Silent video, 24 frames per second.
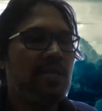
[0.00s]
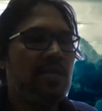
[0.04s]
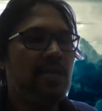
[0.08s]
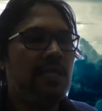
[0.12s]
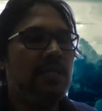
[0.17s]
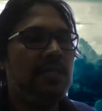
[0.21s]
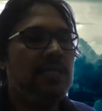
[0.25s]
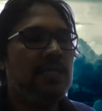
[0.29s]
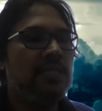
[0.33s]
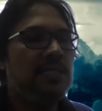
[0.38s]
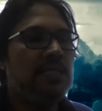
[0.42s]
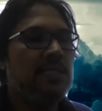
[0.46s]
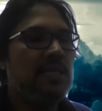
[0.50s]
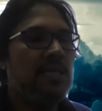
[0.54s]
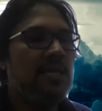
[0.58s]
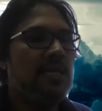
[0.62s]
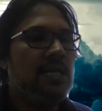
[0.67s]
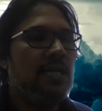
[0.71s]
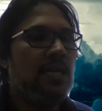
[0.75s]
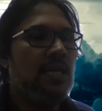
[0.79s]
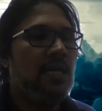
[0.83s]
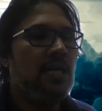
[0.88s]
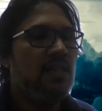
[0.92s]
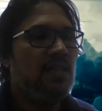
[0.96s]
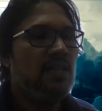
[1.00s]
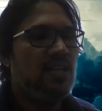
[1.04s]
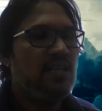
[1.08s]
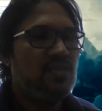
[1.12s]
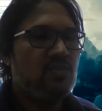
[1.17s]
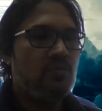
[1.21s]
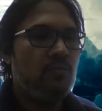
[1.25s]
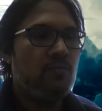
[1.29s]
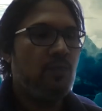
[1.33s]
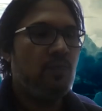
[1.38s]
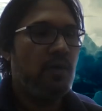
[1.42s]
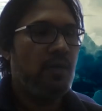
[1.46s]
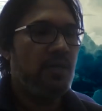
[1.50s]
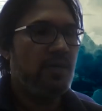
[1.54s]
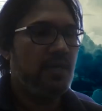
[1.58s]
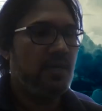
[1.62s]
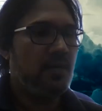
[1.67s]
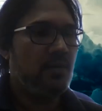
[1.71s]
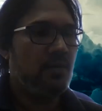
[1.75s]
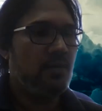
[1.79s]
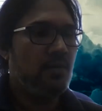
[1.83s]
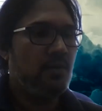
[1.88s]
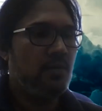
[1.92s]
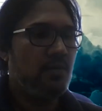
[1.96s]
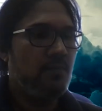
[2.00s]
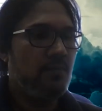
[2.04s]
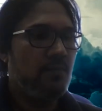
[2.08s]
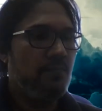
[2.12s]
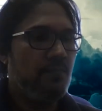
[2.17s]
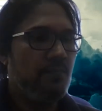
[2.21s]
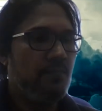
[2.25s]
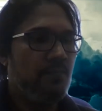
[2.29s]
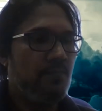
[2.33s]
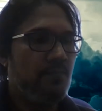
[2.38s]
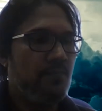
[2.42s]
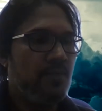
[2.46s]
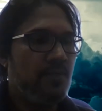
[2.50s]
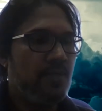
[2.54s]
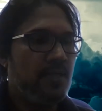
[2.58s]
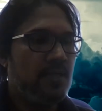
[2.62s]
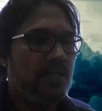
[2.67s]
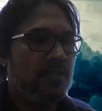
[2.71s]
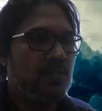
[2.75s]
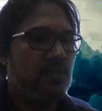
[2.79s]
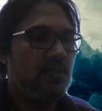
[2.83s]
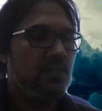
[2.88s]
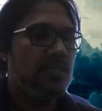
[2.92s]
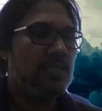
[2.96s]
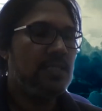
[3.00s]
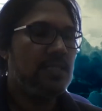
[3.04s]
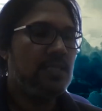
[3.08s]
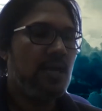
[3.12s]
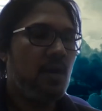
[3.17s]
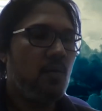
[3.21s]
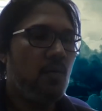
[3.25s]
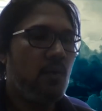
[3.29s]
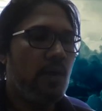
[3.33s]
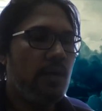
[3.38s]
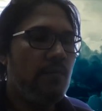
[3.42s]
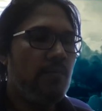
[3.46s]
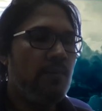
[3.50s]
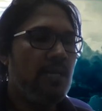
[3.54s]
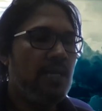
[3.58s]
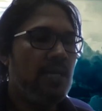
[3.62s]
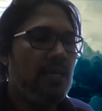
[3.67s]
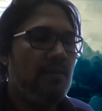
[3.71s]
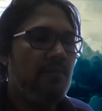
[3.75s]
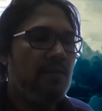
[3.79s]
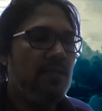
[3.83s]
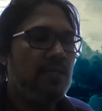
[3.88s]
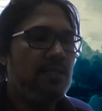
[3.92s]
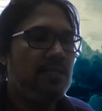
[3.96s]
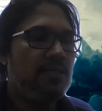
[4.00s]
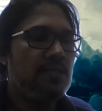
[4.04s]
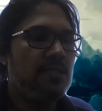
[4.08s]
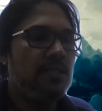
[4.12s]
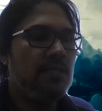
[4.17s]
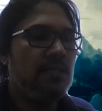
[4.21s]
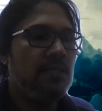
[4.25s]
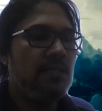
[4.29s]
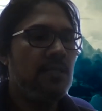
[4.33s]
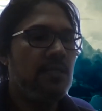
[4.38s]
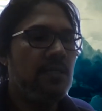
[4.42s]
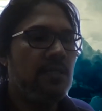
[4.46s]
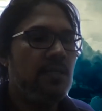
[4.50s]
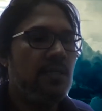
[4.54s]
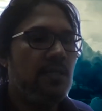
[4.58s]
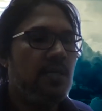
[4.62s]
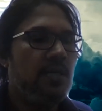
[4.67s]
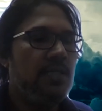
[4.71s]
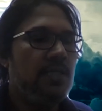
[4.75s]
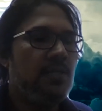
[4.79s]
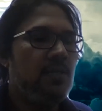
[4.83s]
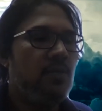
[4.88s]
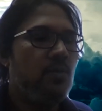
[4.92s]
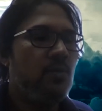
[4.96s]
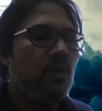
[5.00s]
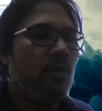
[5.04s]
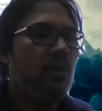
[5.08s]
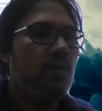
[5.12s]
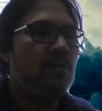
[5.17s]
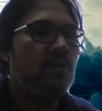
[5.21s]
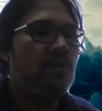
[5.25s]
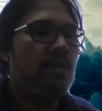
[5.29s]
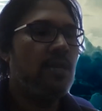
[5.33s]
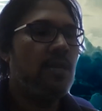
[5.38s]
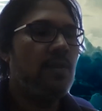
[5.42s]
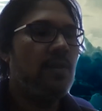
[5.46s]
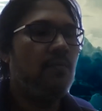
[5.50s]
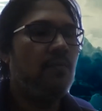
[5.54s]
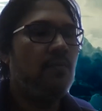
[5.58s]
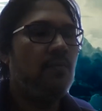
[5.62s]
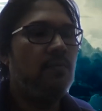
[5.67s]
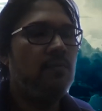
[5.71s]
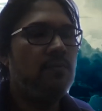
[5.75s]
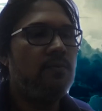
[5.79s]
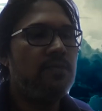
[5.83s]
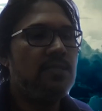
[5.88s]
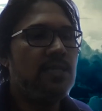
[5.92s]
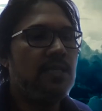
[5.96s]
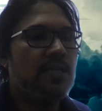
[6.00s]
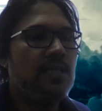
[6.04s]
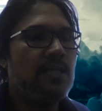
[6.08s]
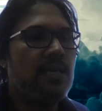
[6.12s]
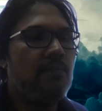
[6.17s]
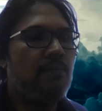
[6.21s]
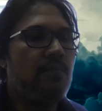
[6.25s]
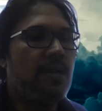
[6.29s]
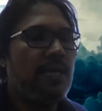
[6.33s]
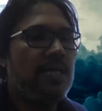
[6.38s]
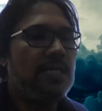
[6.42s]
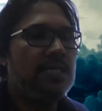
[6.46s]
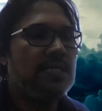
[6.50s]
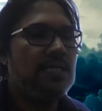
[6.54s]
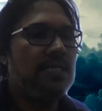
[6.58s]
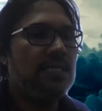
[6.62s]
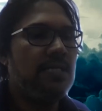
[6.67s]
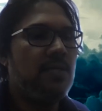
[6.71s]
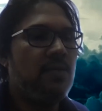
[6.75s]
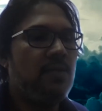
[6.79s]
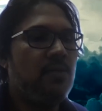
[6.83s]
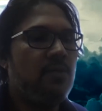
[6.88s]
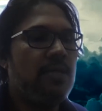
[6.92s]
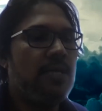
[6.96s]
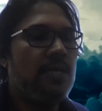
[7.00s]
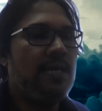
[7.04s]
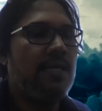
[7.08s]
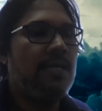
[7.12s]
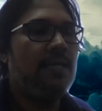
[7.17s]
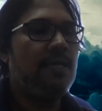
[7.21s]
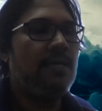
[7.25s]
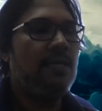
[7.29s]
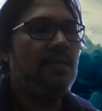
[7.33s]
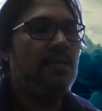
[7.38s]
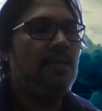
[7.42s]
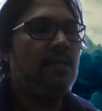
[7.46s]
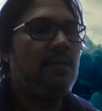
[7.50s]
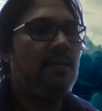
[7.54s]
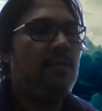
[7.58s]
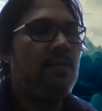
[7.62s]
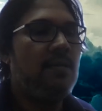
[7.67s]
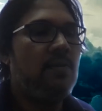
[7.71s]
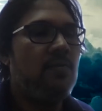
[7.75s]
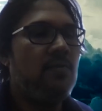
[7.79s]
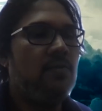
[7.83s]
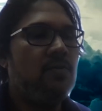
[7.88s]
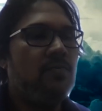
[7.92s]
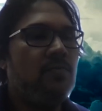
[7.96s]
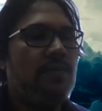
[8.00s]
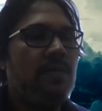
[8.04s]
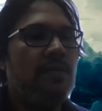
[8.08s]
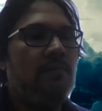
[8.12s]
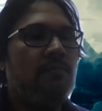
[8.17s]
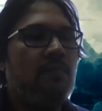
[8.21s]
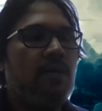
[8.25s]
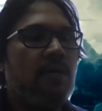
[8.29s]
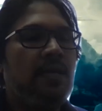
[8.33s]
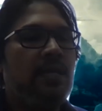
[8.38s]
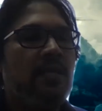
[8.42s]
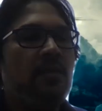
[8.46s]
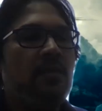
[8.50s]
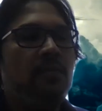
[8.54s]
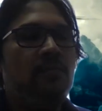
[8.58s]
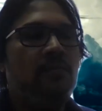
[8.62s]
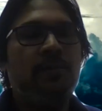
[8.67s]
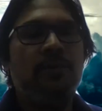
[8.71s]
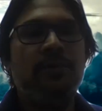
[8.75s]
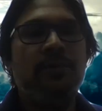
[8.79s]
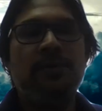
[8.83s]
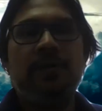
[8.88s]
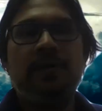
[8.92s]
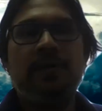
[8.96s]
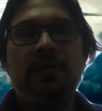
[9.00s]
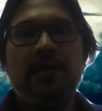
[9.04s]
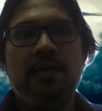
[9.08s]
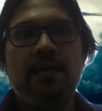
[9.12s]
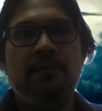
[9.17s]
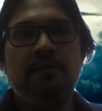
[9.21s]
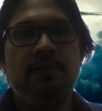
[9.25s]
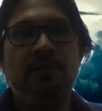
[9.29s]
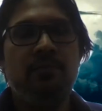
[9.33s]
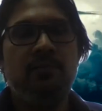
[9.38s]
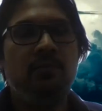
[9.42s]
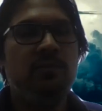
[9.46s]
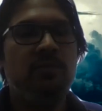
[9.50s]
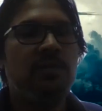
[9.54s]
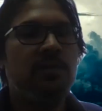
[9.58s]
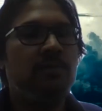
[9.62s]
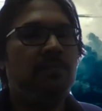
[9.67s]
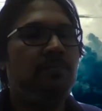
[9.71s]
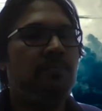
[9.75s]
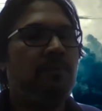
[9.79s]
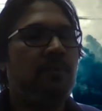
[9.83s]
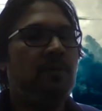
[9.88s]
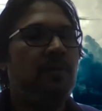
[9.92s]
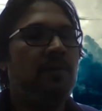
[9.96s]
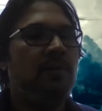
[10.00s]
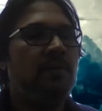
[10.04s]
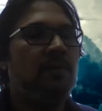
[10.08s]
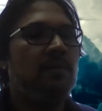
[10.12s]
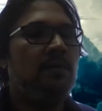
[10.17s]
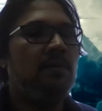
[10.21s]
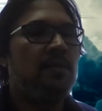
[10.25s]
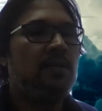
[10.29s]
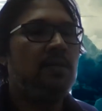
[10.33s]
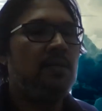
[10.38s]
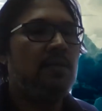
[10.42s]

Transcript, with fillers: like this, there's no point at all. Right? So that's how I believe it. I think you all have to set that mindset into that. You spend money, you put your time, the most important